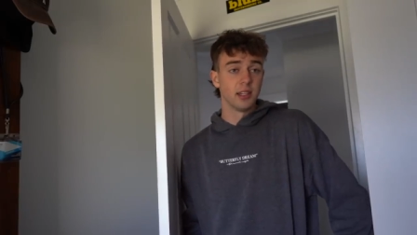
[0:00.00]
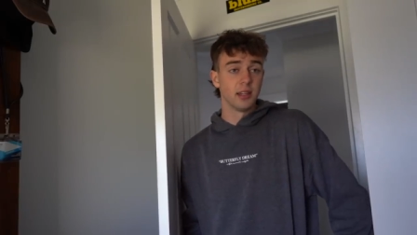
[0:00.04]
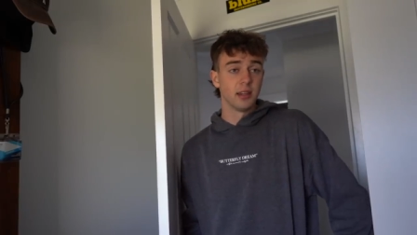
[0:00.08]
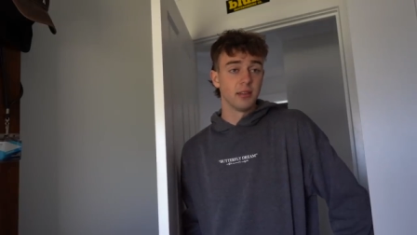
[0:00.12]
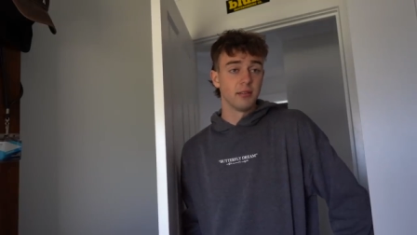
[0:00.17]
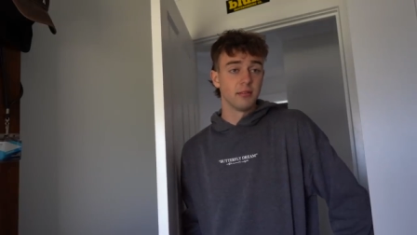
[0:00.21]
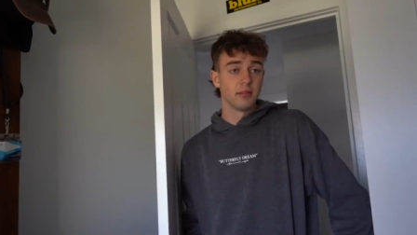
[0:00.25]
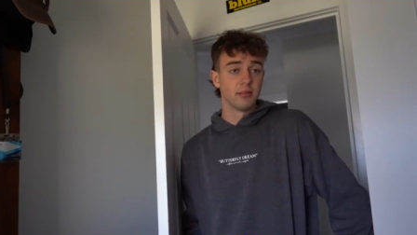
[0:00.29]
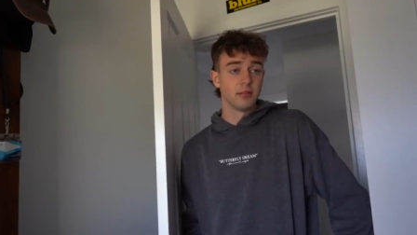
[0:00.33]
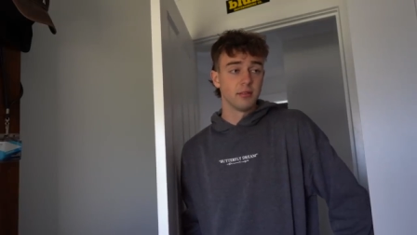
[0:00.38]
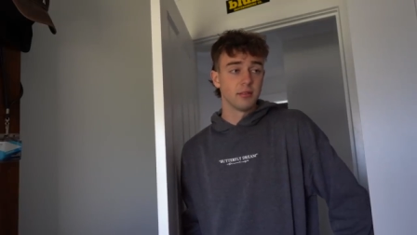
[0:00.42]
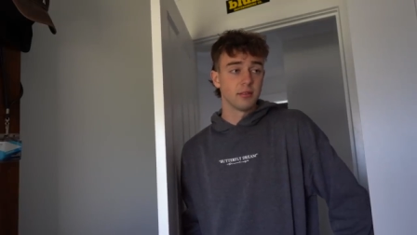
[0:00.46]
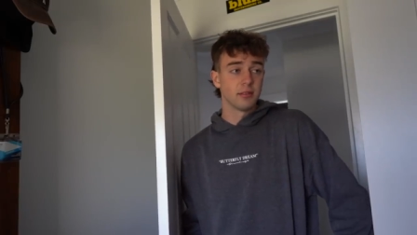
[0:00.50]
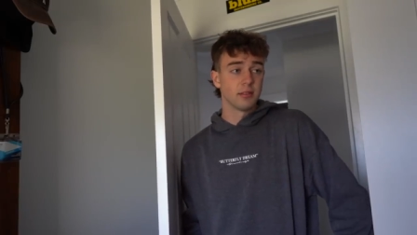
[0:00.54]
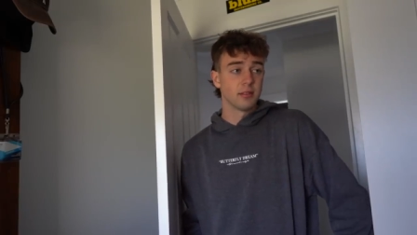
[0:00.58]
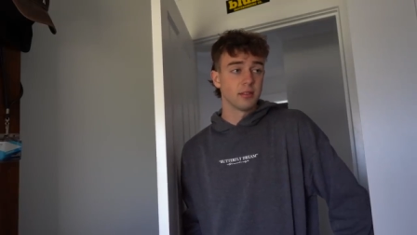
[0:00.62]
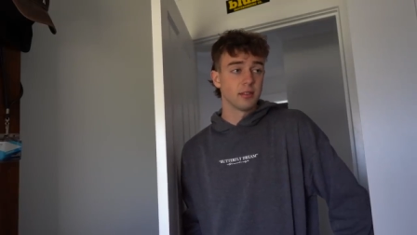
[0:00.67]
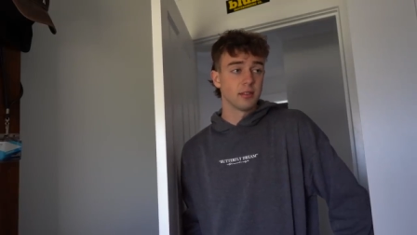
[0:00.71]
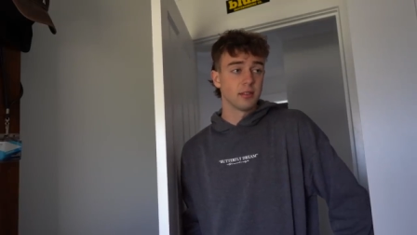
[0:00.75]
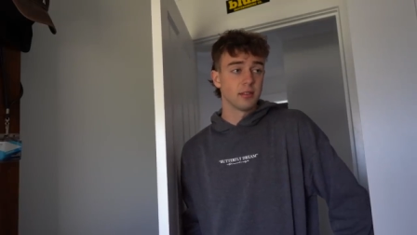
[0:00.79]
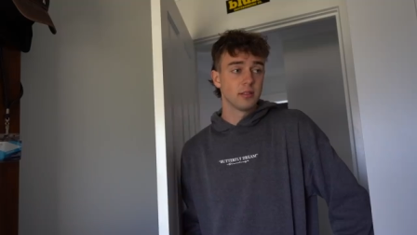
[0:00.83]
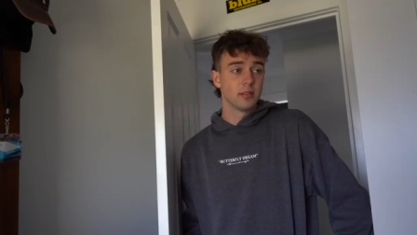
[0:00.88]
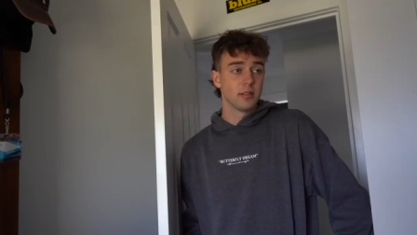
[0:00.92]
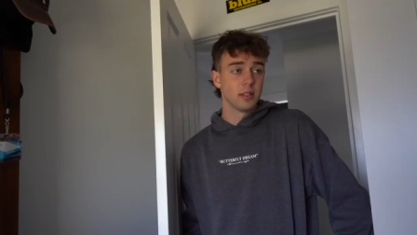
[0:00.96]
Oh,
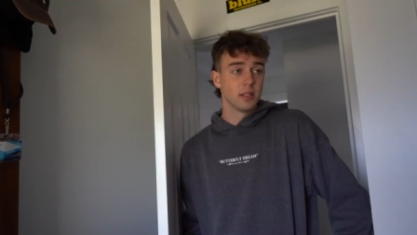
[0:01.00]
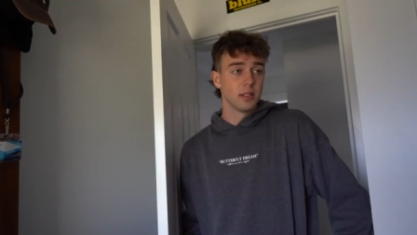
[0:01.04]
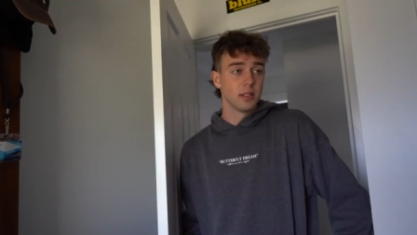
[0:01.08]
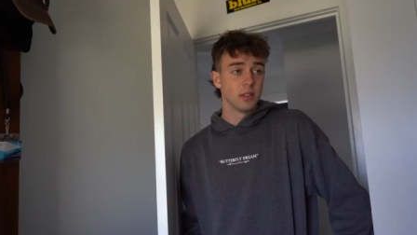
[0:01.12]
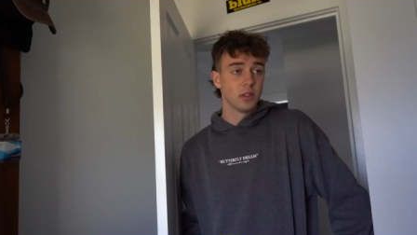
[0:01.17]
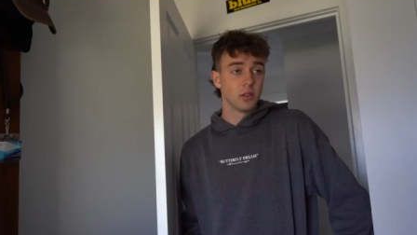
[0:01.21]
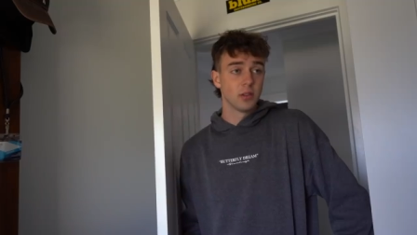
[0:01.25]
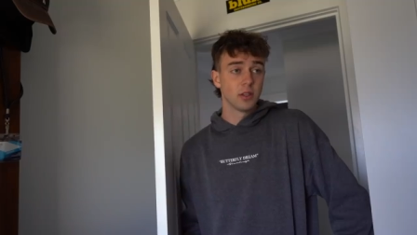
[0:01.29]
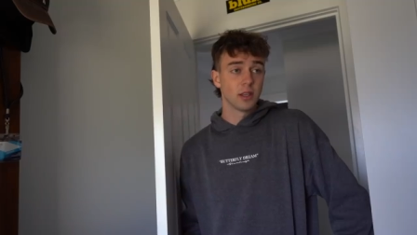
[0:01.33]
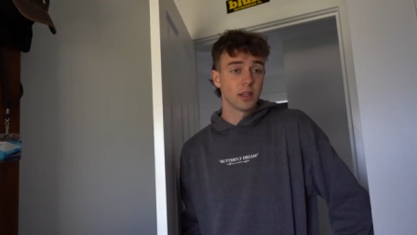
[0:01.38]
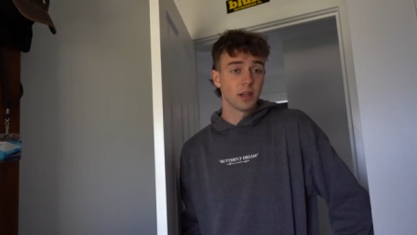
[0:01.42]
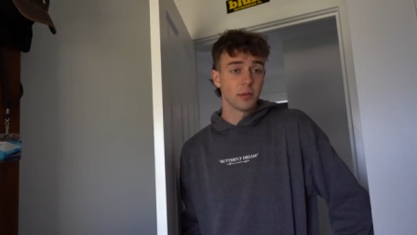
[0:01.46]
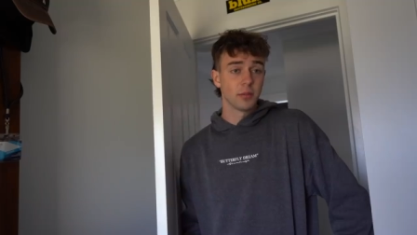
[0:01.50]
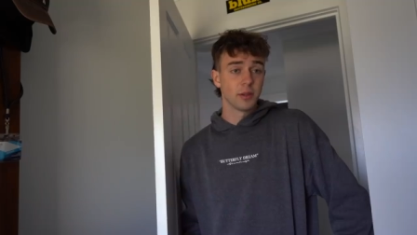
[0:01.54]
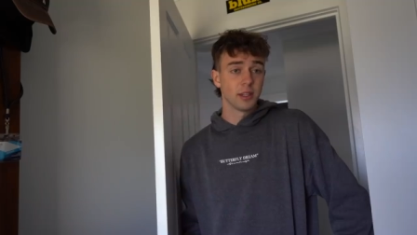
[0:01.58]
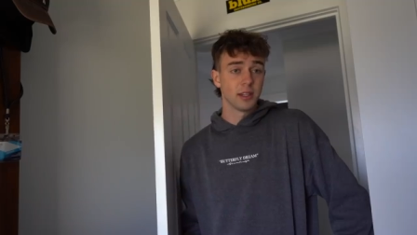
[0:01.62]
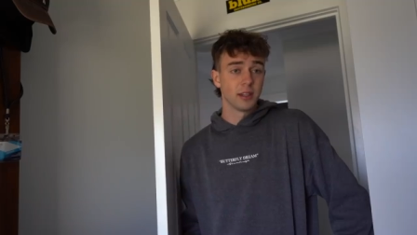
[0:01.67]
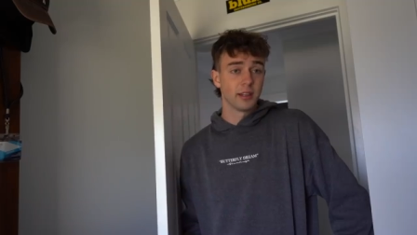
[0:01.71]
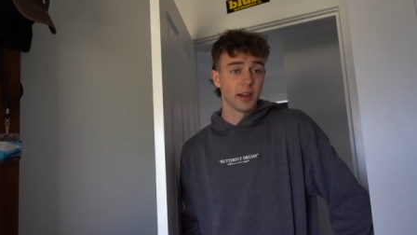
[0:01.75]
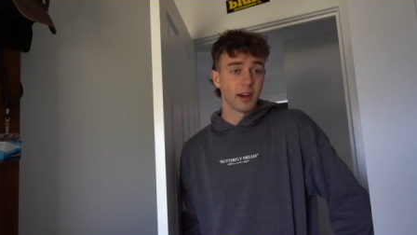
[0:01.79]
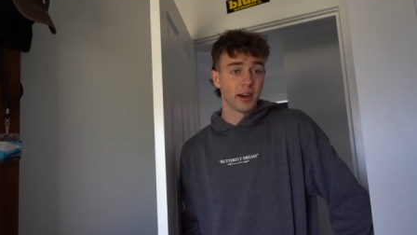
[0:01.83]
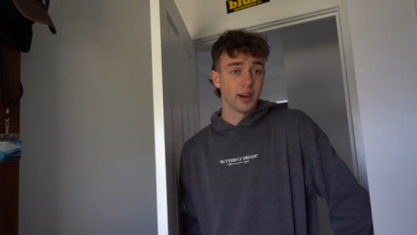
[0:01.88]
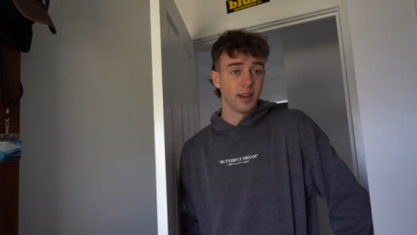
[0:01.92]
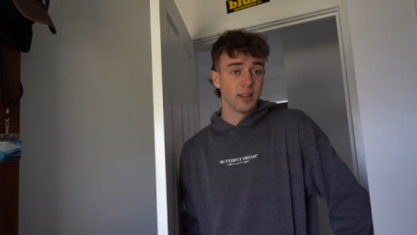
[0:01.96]
God. You think I'm gonna
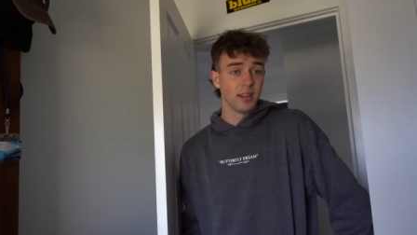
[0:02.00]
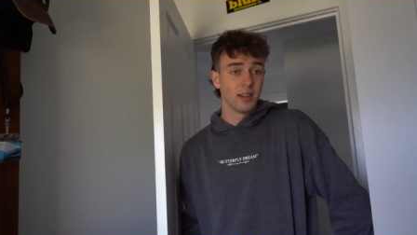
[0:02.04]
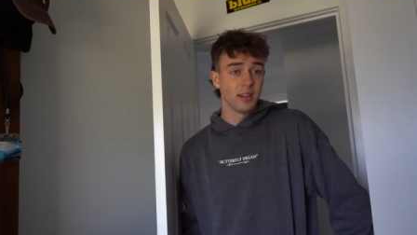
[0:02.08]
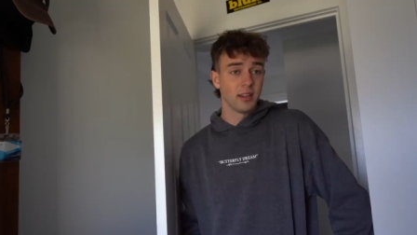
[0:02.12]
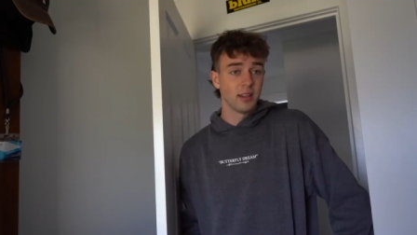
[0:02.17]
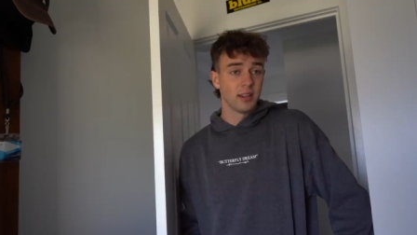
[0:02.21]
die?